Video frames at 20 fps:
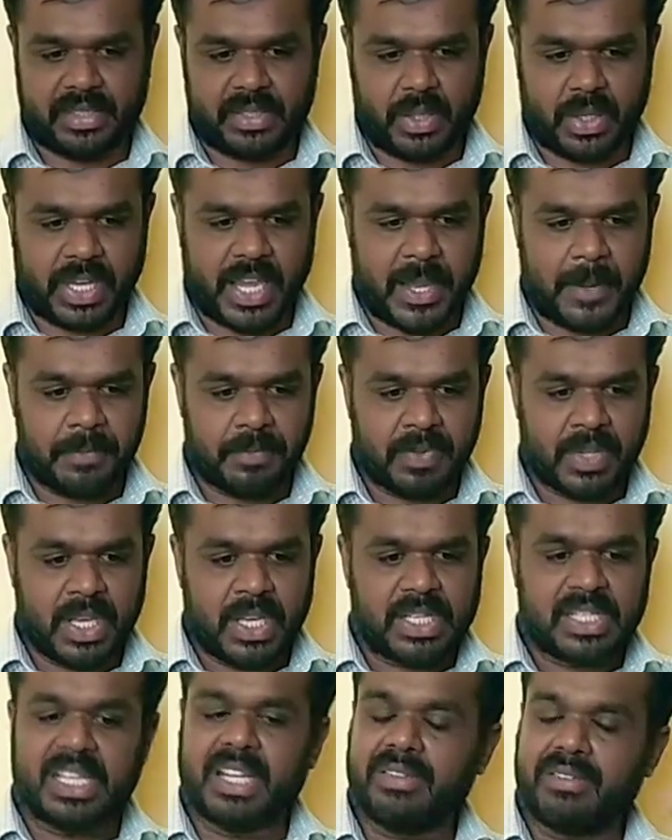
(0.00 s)
Okay,
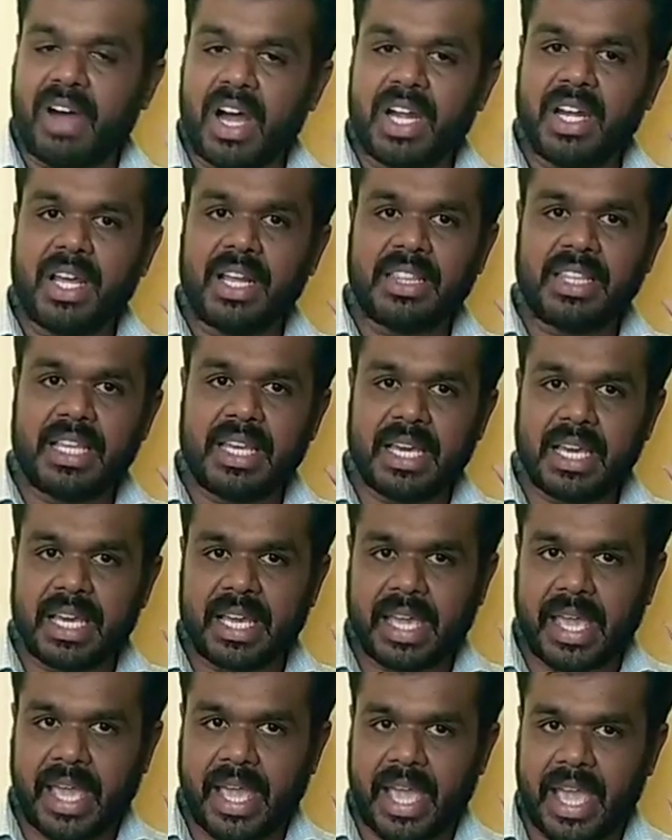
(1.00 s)
in what are the
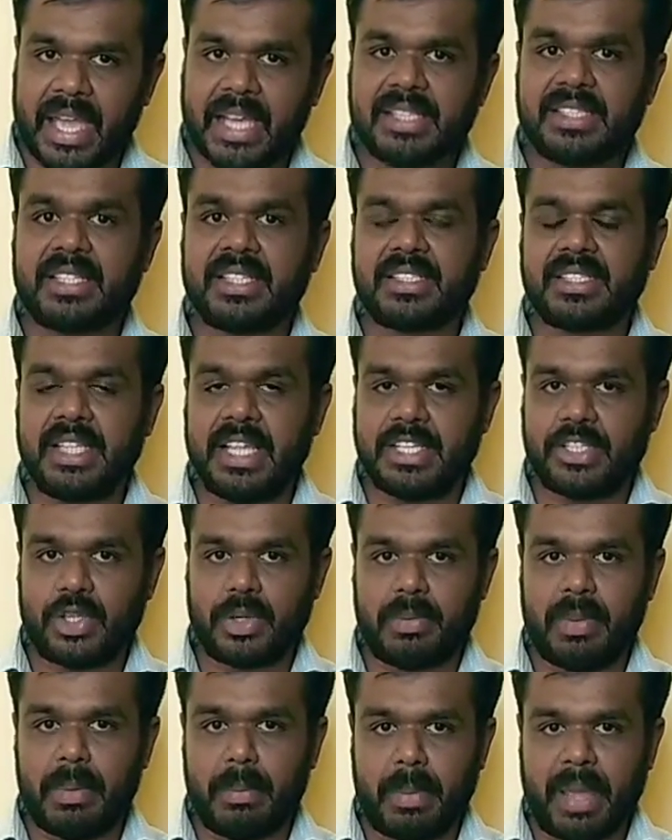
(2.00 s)
cases they should be
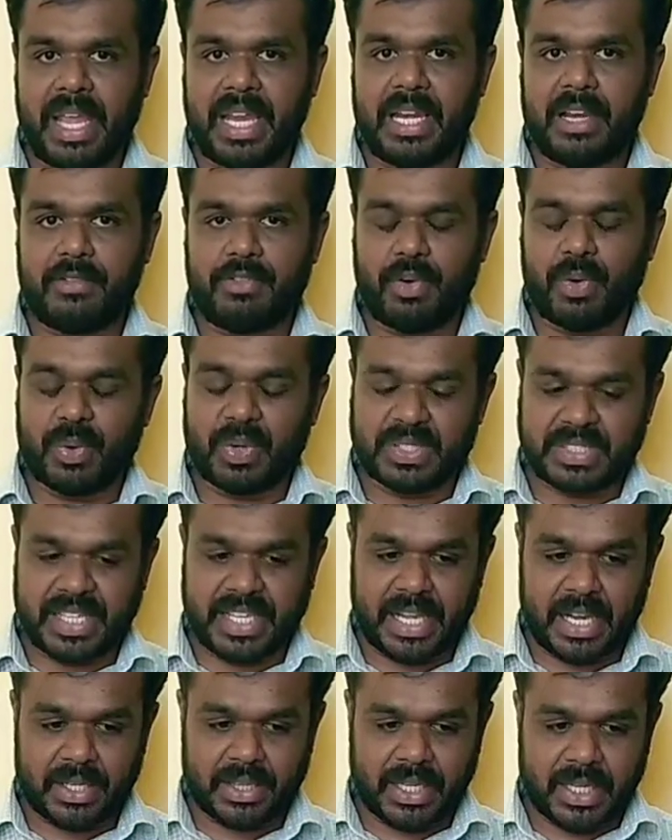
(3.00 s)
mainly focusing
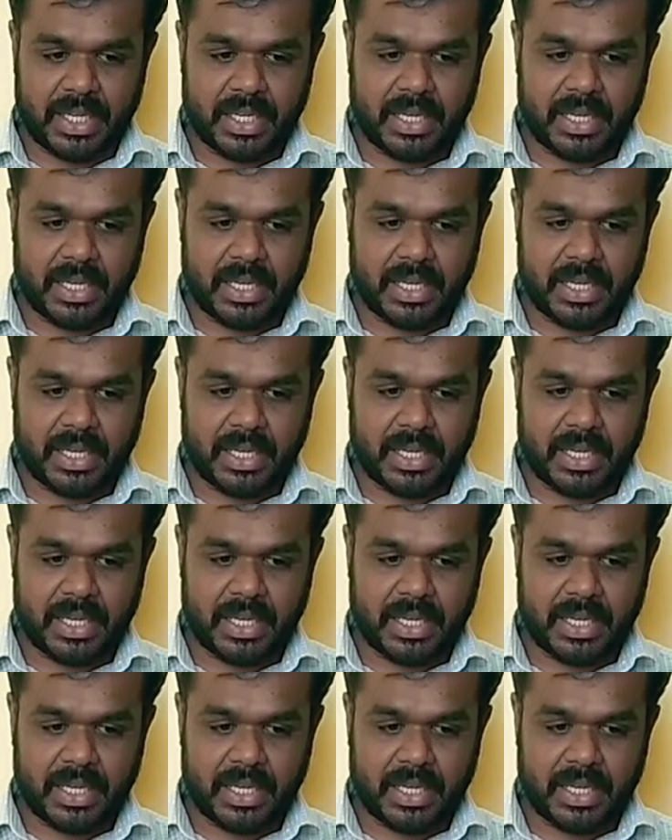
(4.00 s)
on them.